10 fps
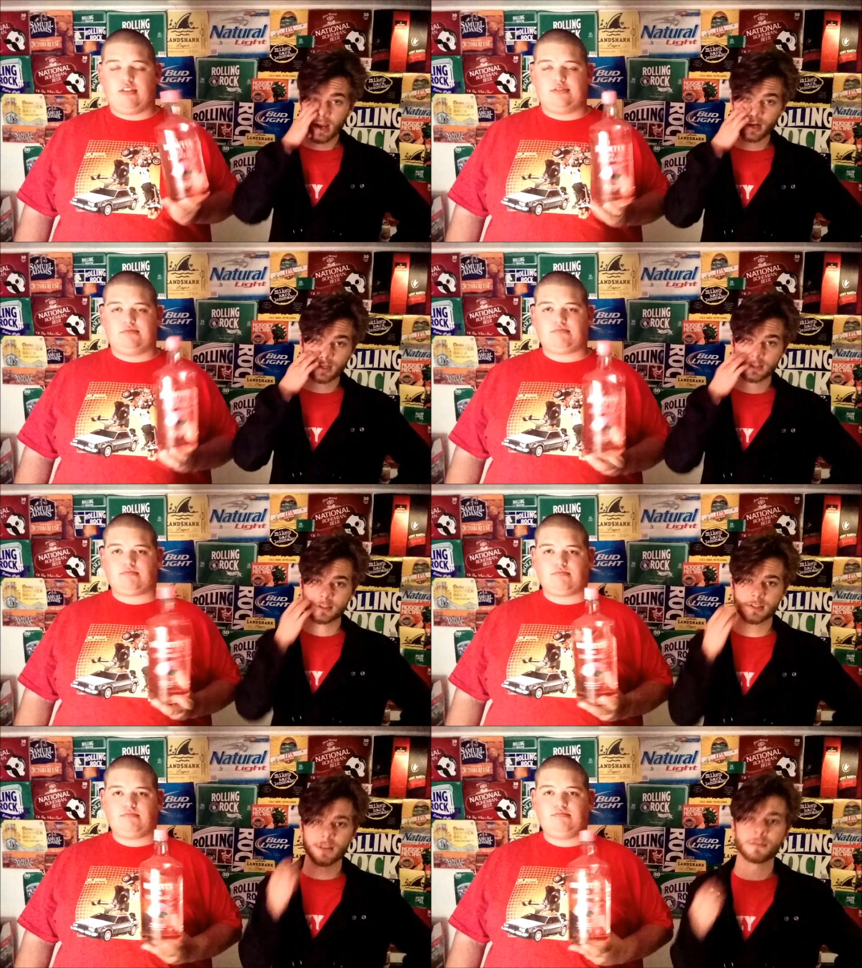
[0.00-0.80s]

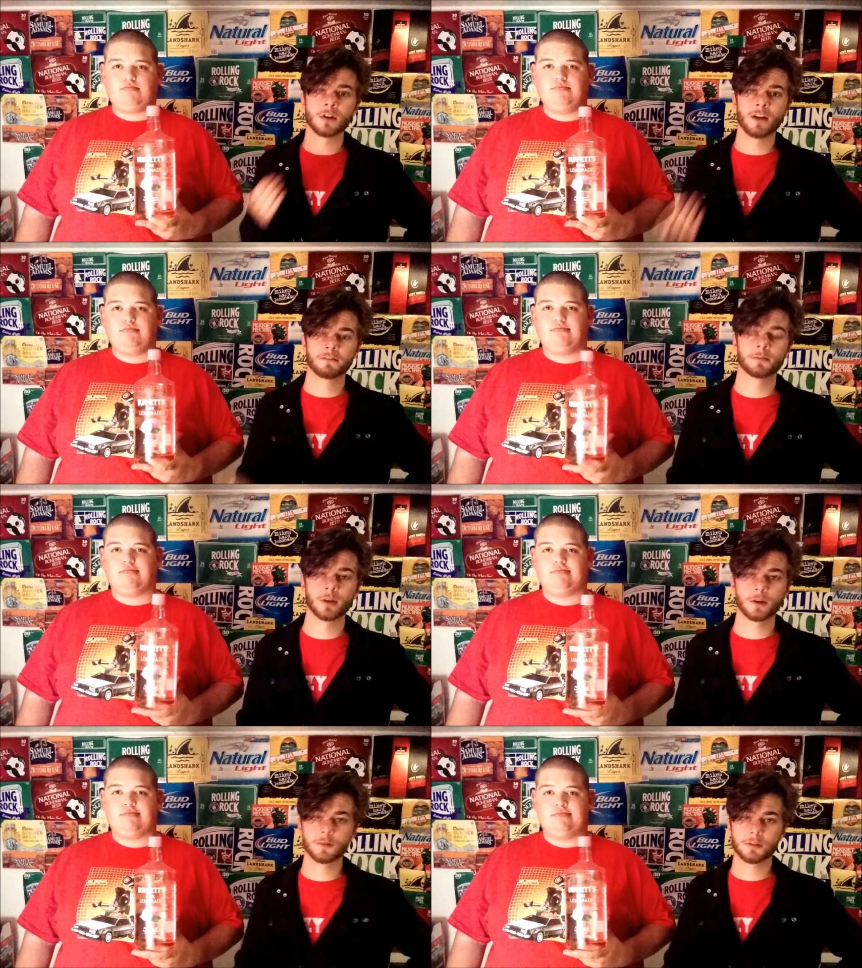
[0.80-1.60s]
Speaker 1: Because uh, if you're not
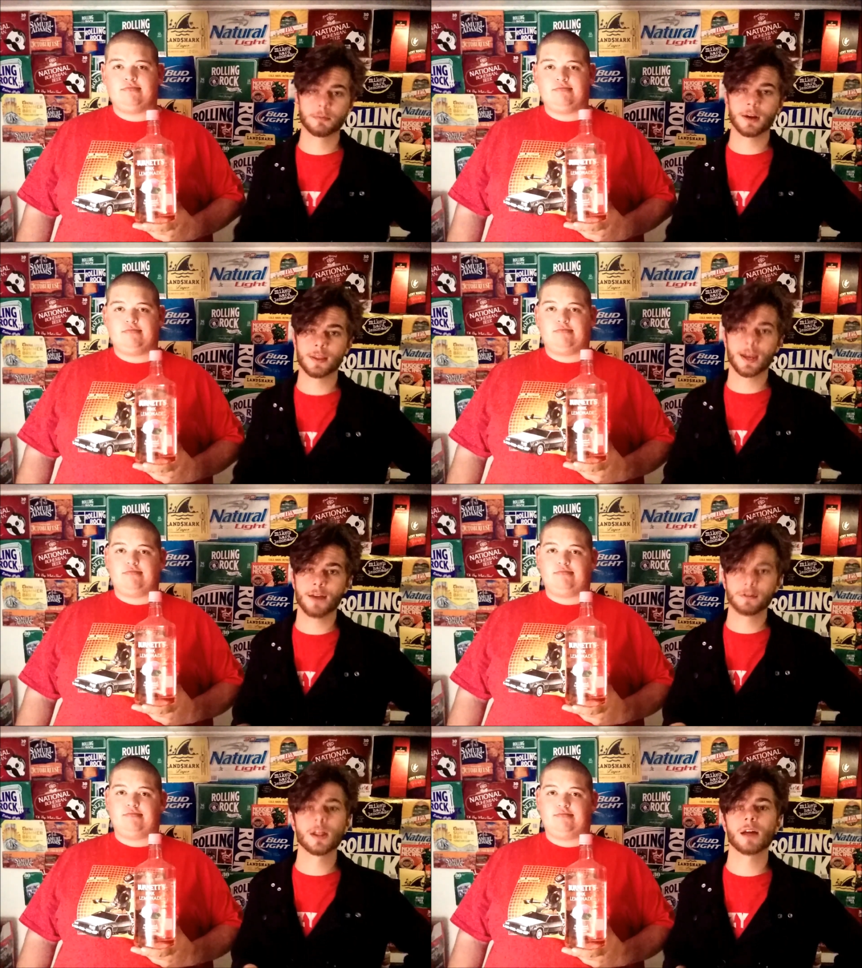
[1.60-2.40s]
familiar with the brand, they
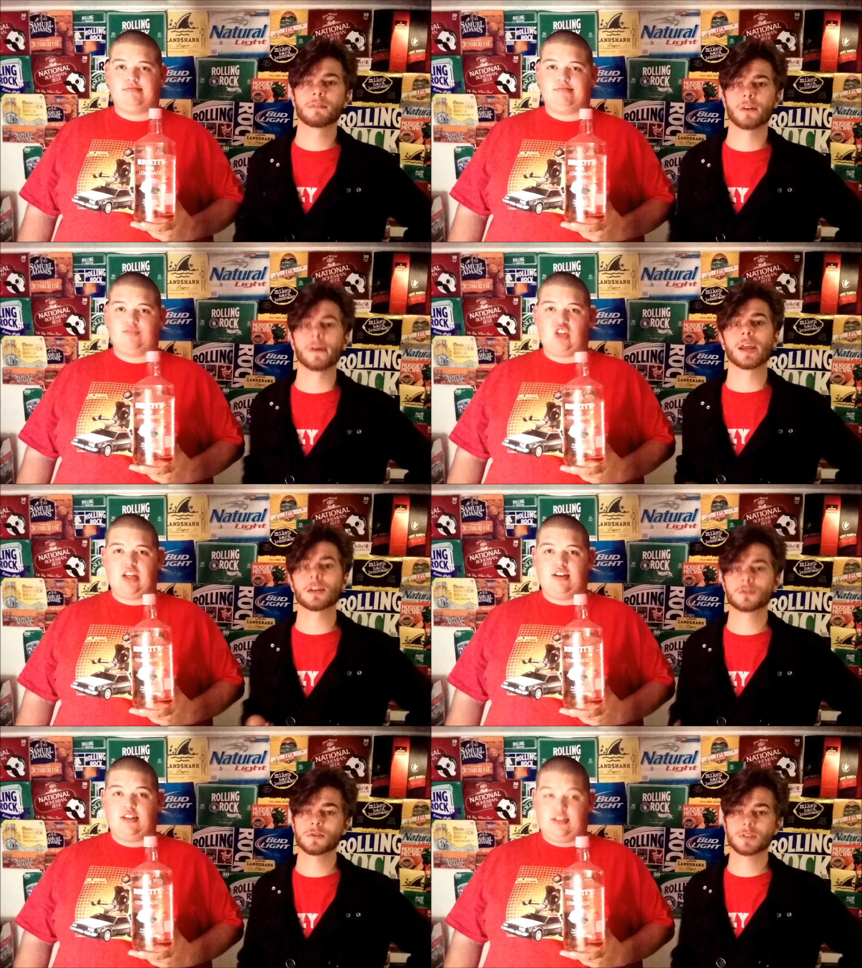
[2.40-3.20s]
have a lot of very
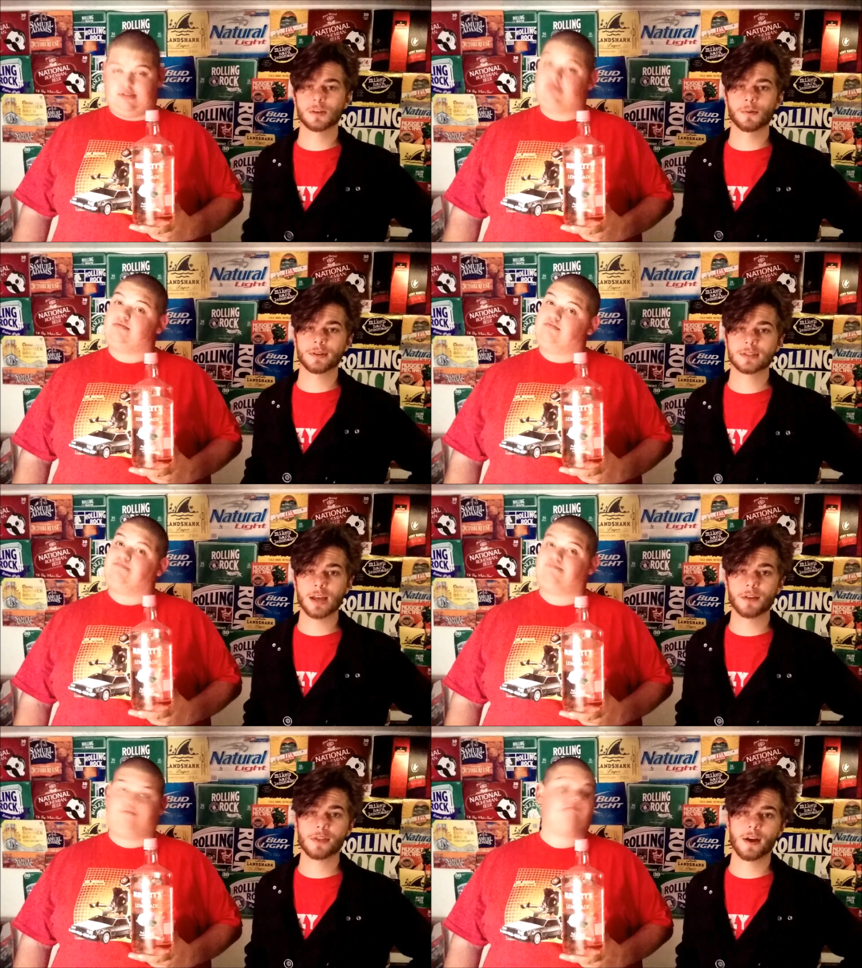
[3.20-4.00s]
interesting ones
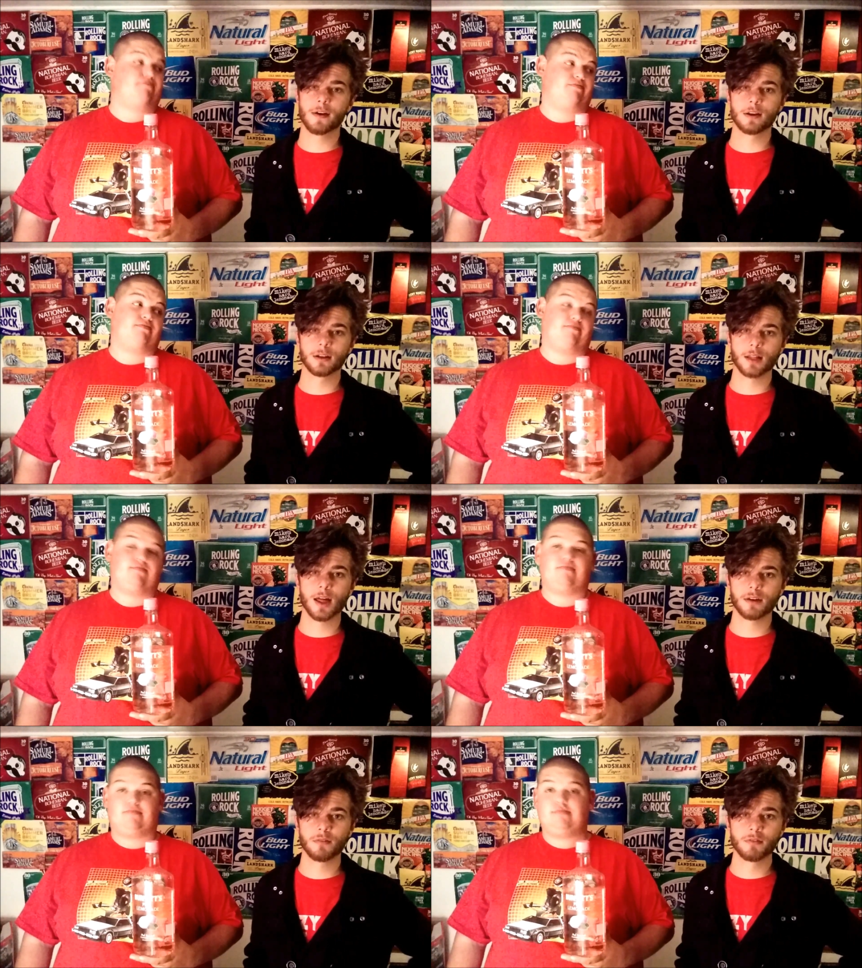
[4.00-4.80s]
out there, and a
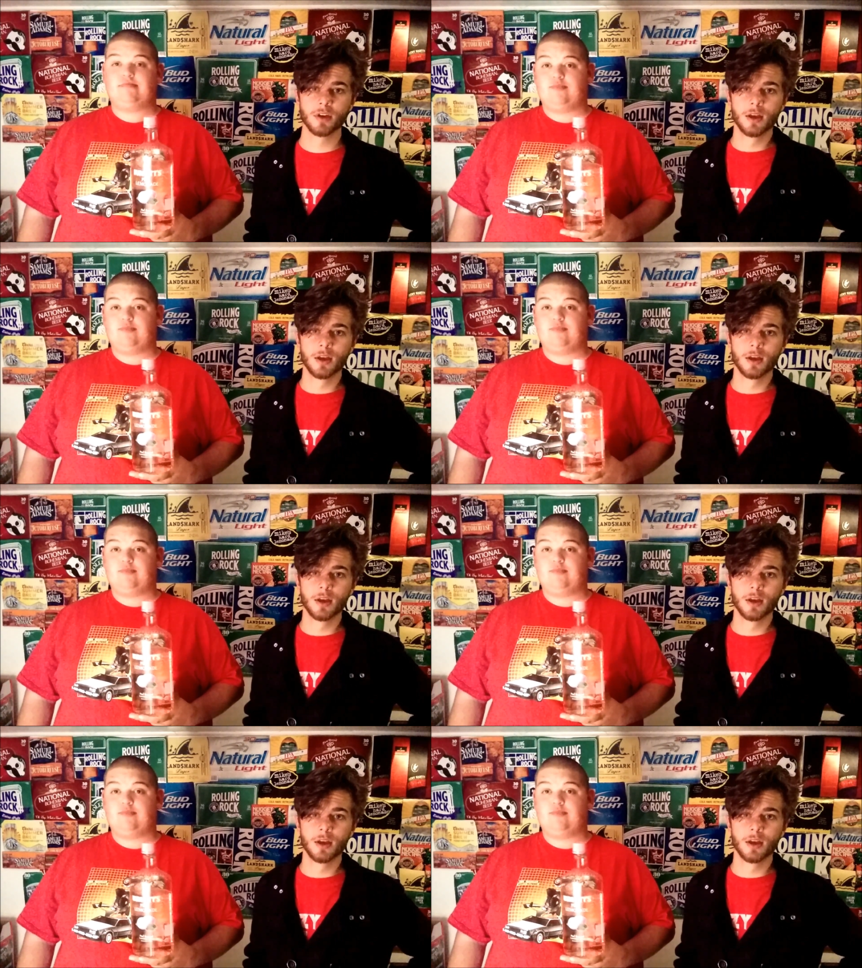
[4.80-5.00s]
lot of